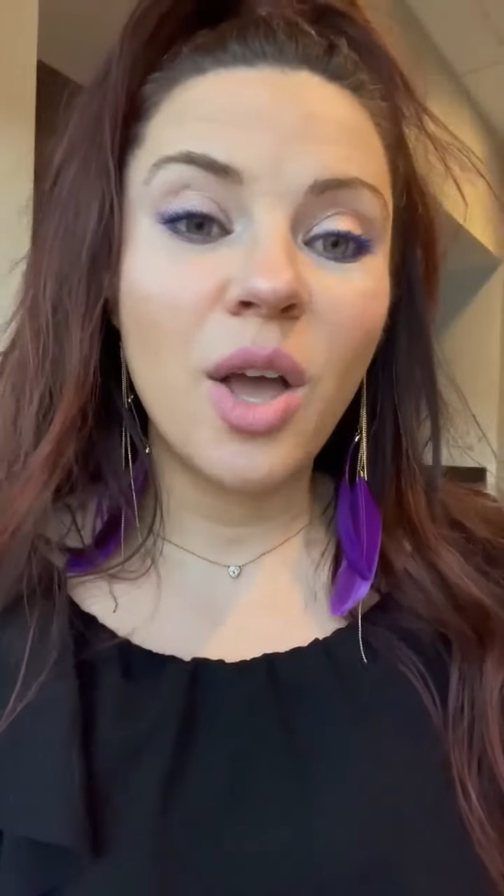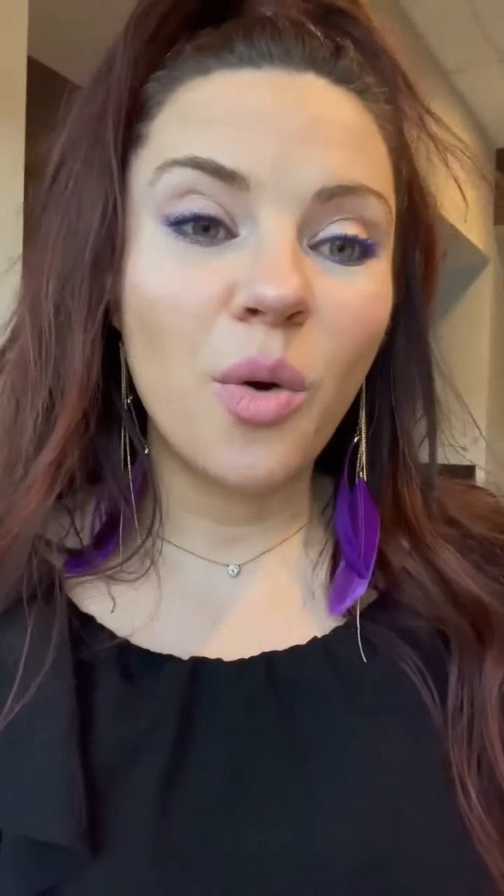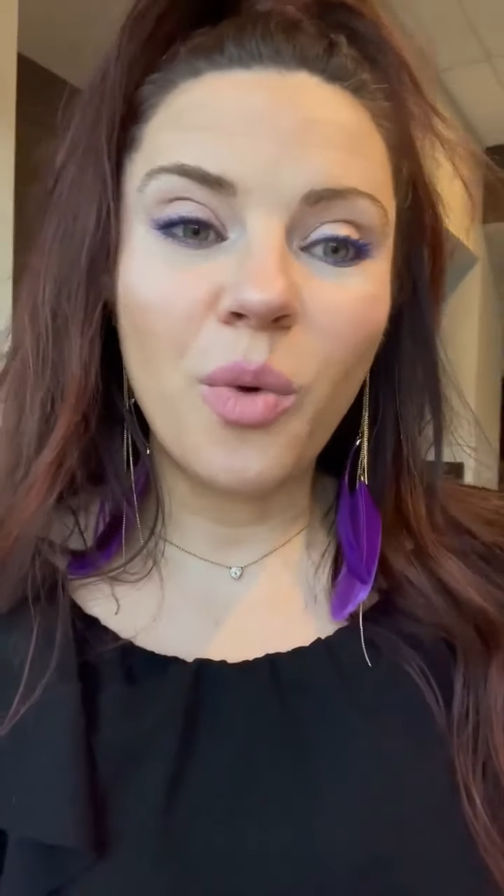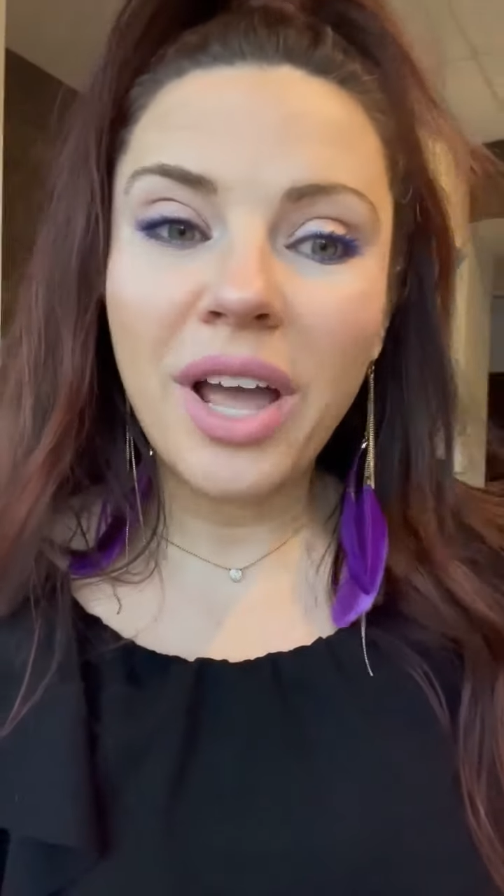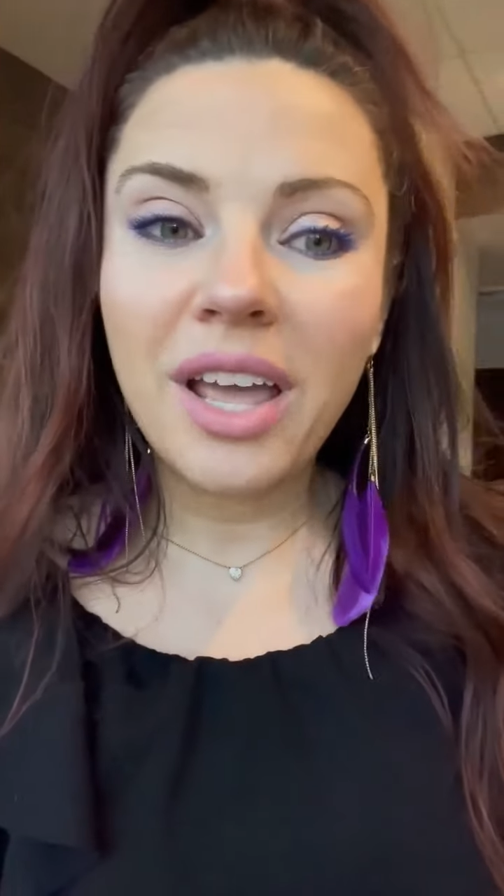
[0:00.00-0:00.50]

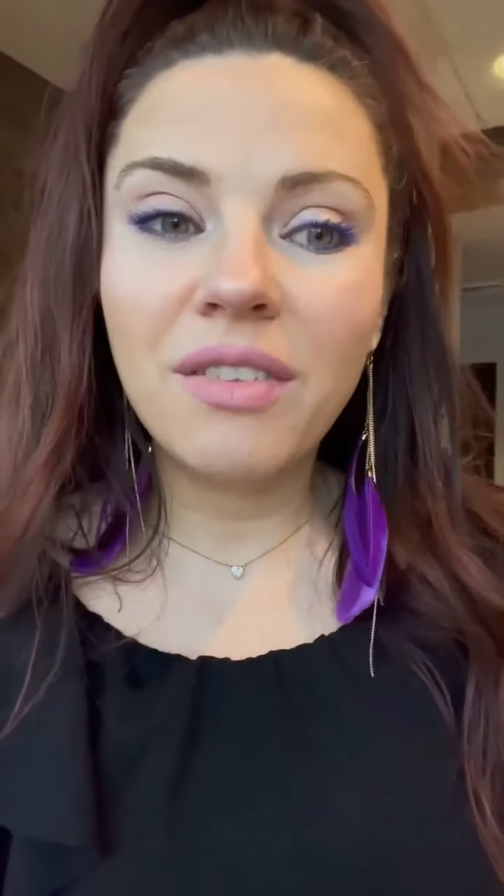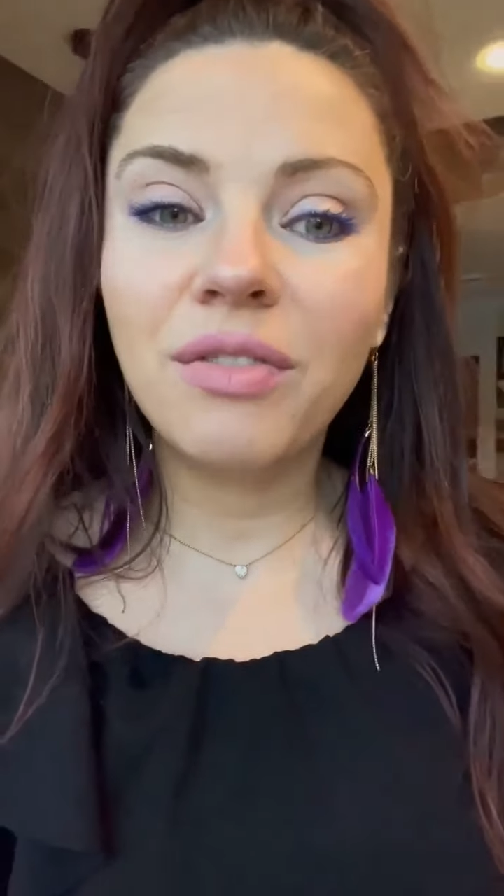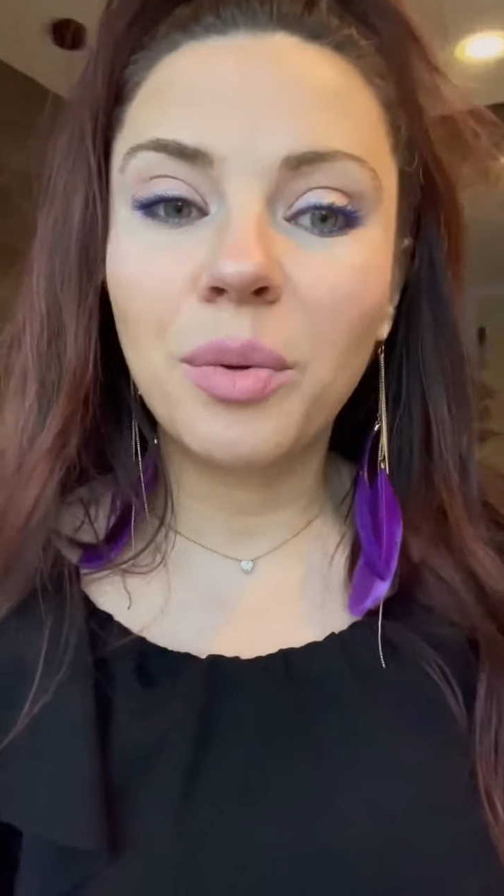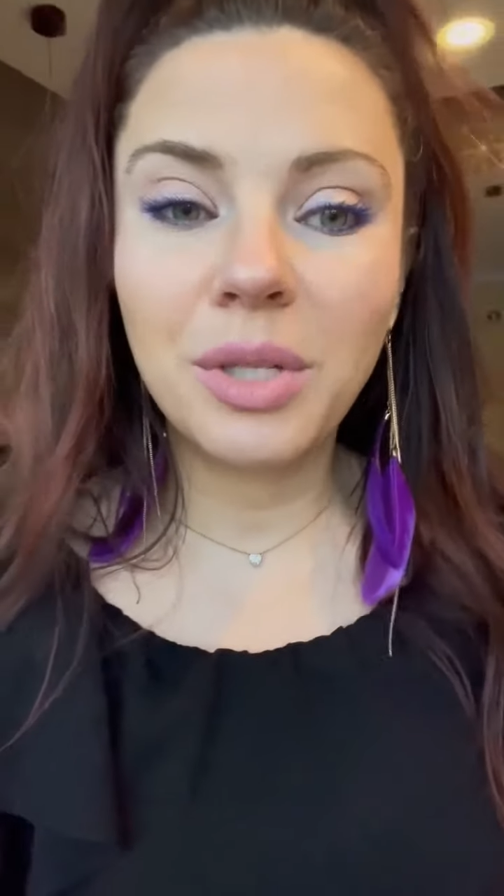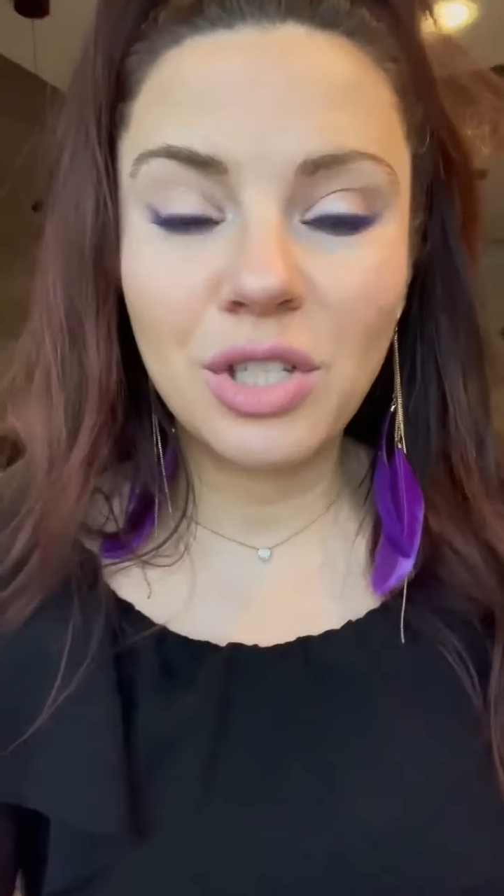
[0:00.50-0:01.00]
what
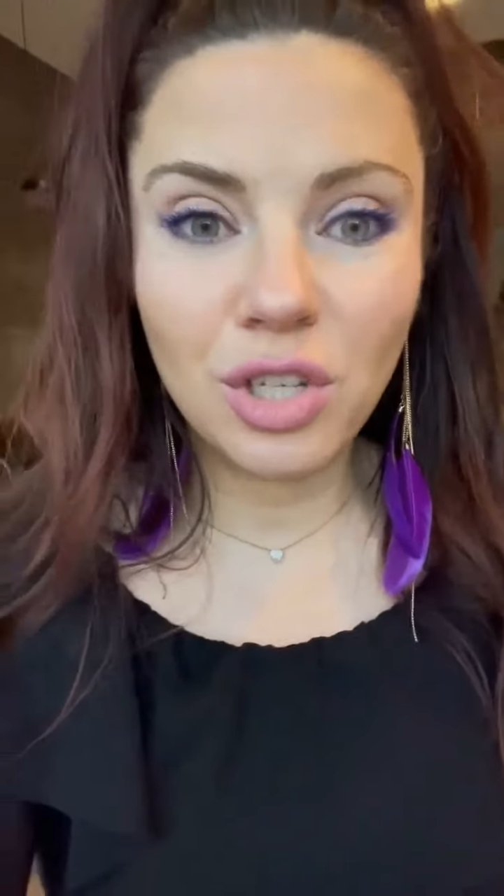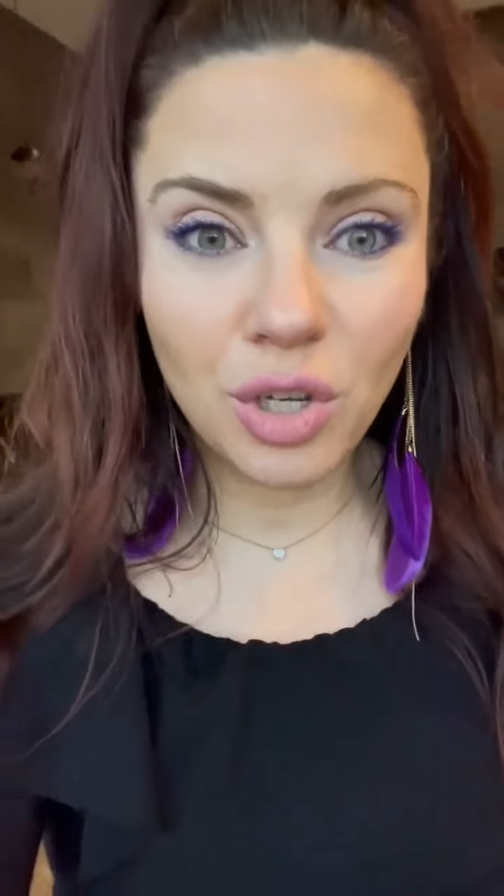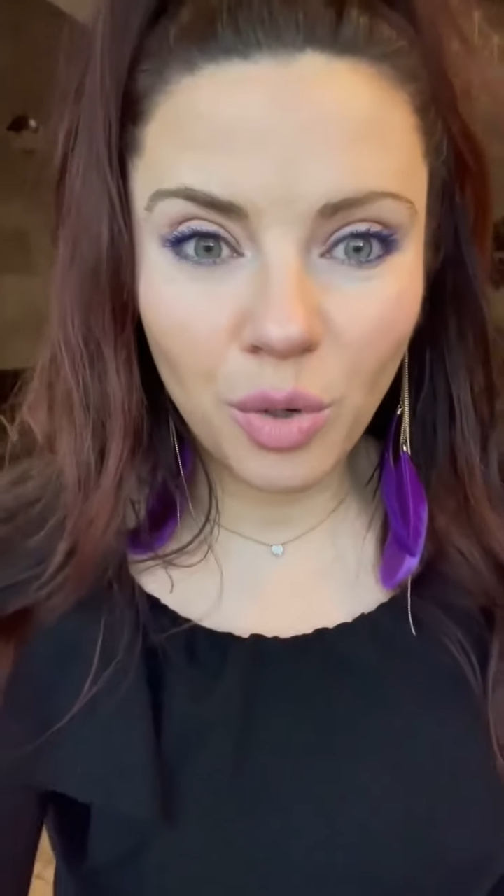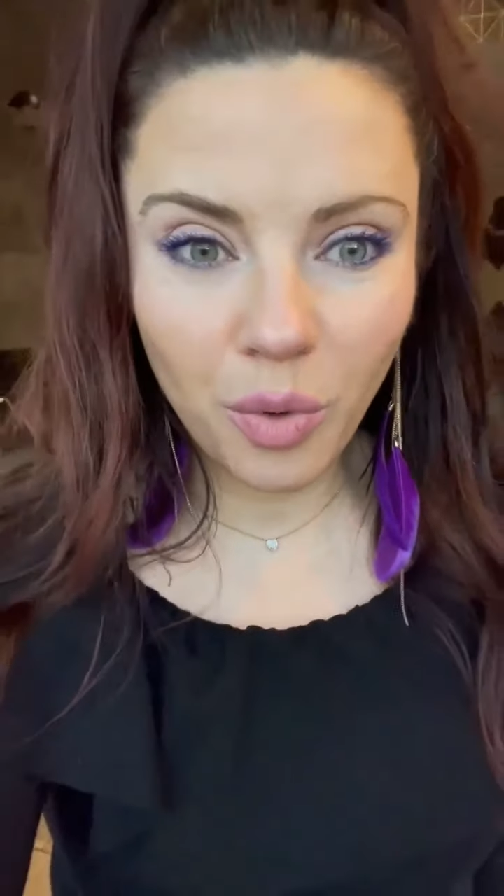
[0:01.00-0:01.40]
influenced you,